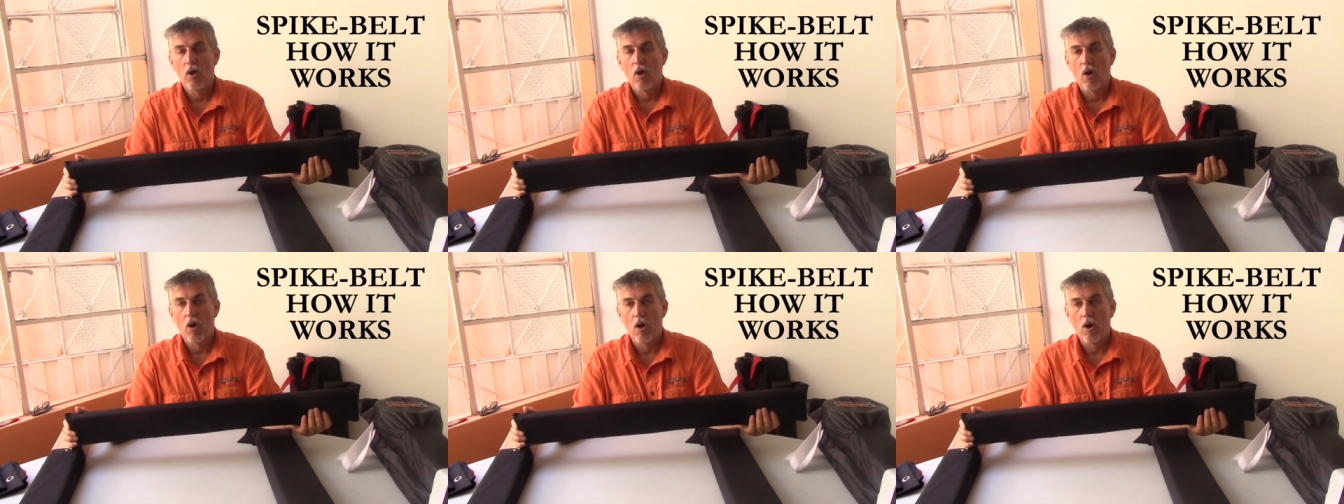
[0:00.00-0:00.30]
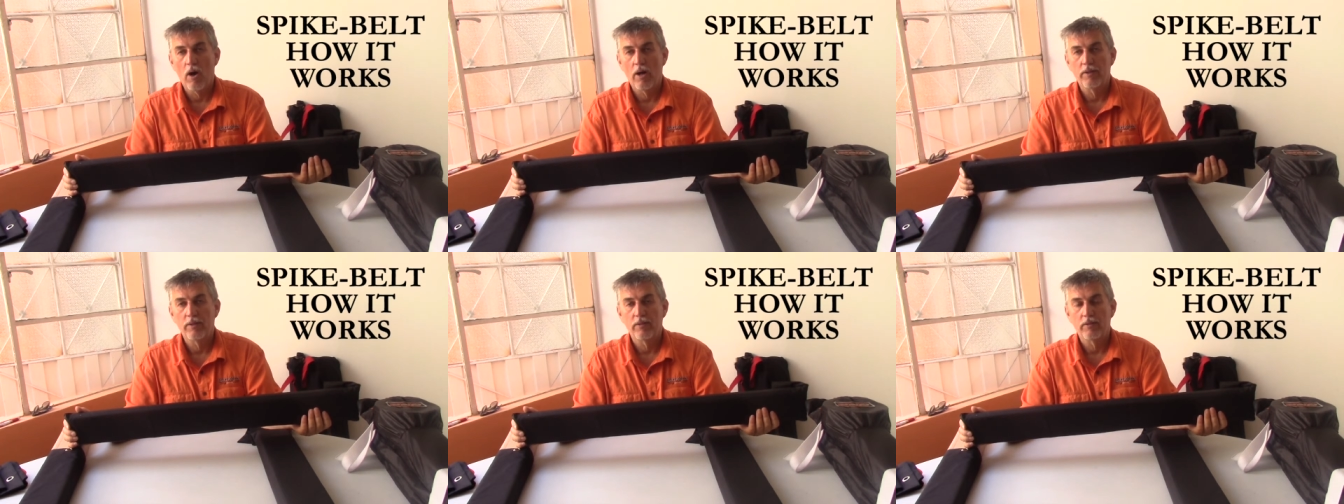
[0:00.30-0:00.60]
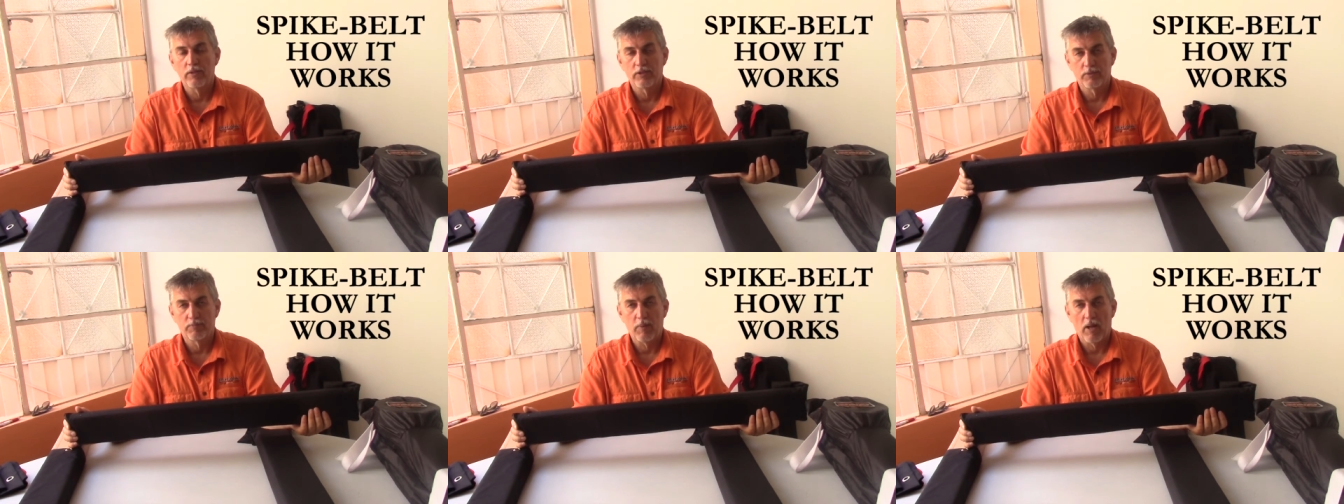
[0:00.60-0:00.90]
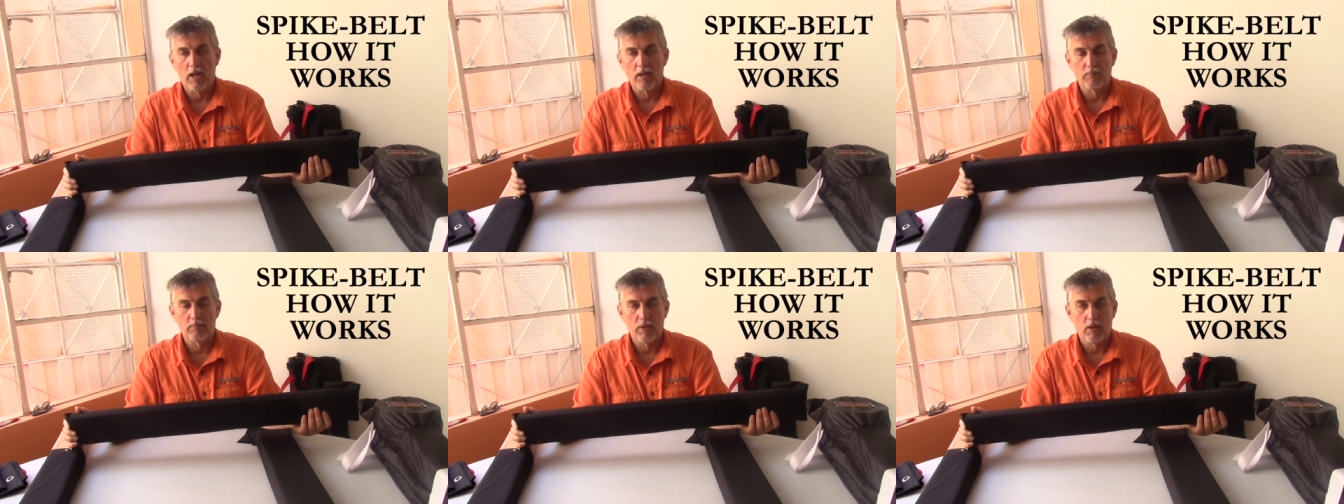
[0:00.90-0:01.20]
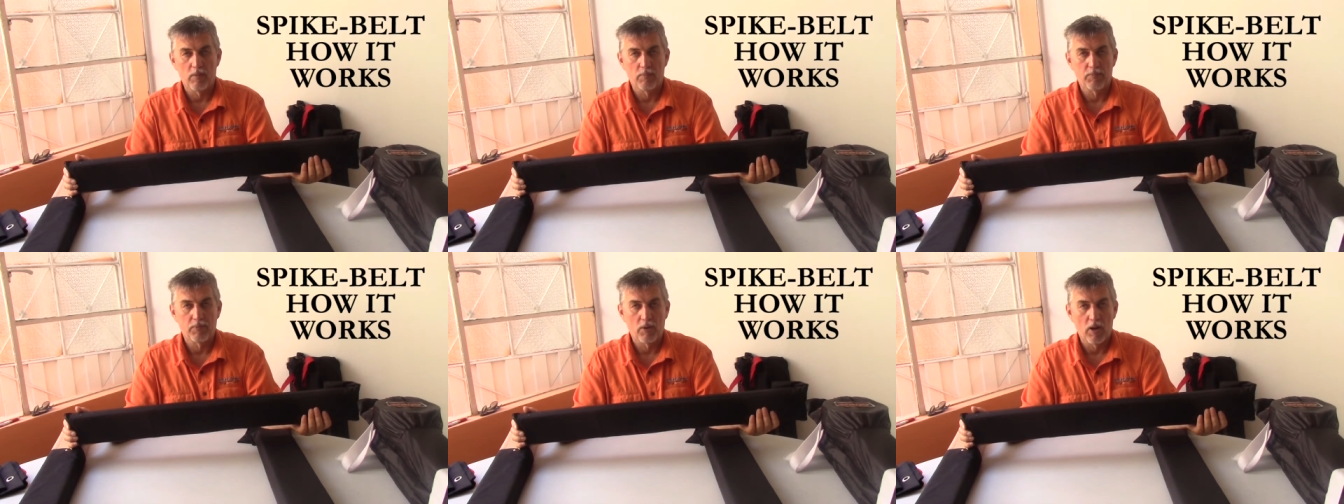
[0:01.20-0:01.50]
on the spike
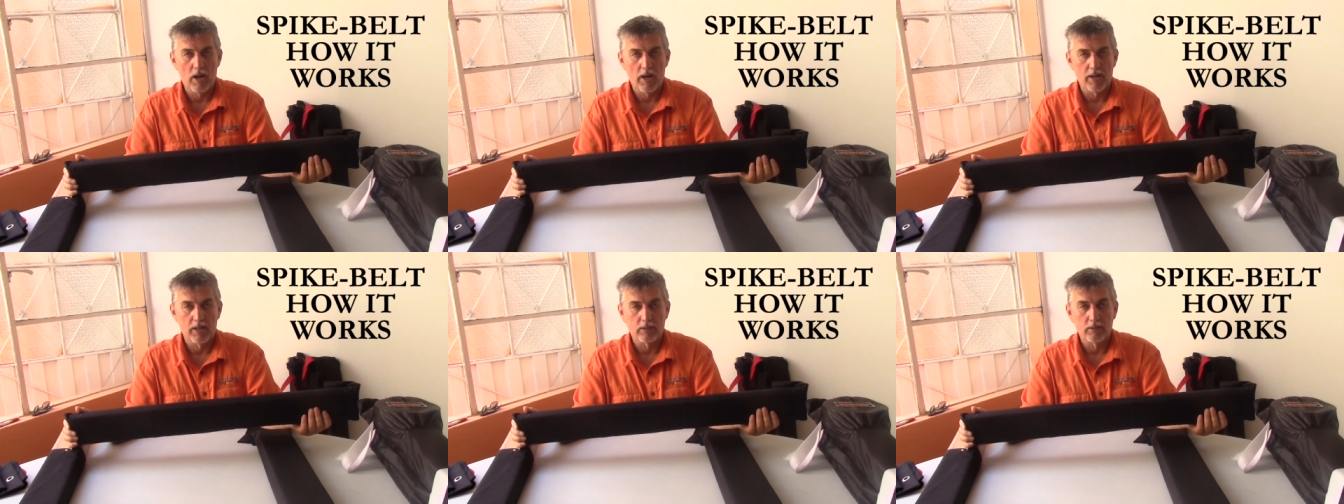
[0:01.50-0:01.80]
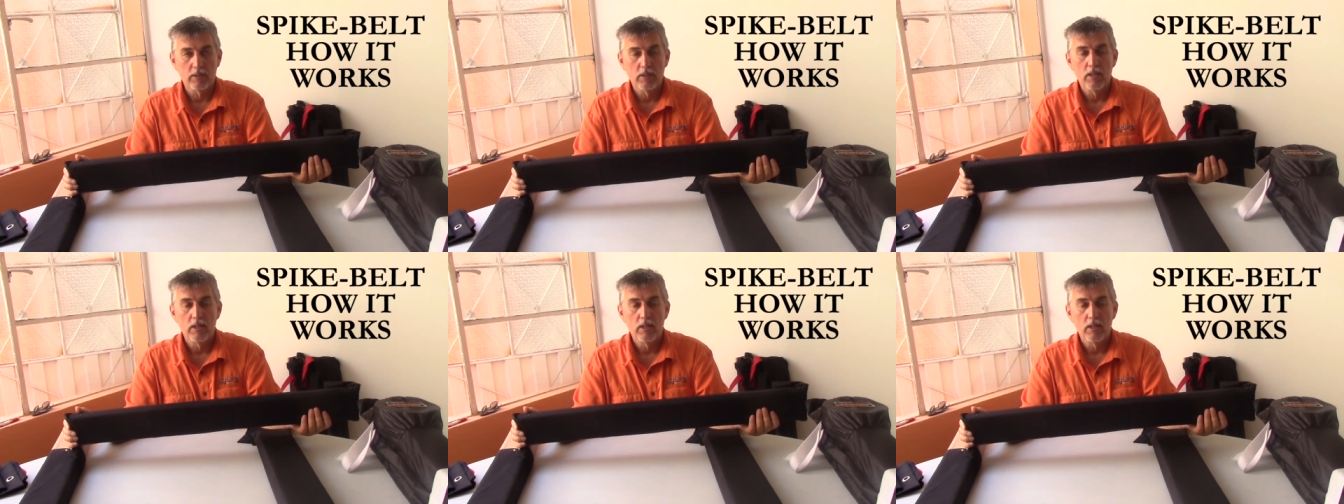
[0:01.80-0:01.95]
belt product.